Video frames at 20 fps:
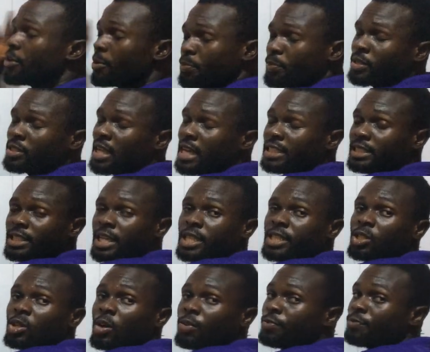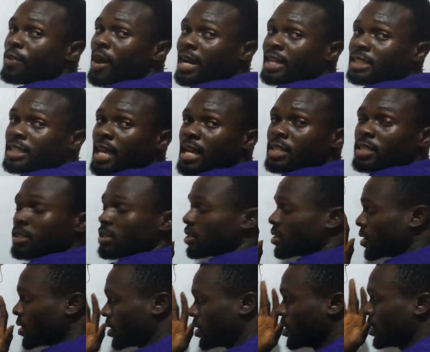representation of
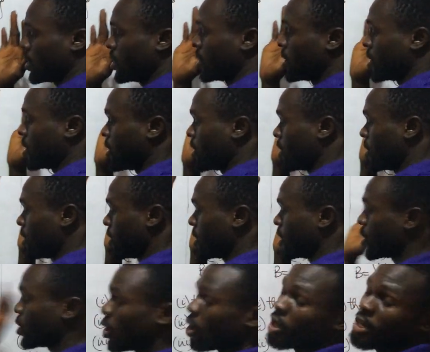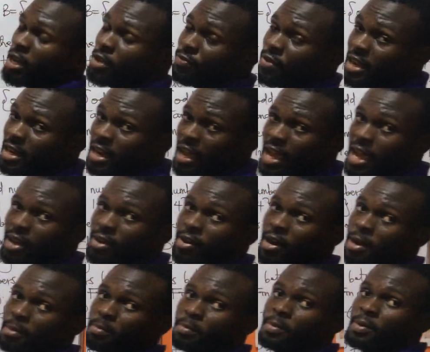factors on a Venn
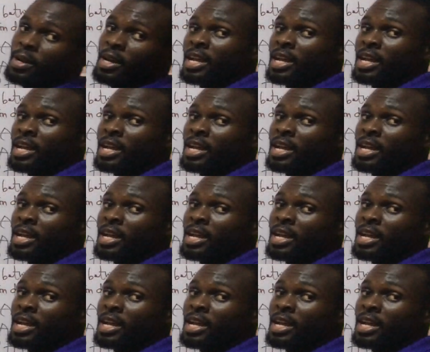diagram.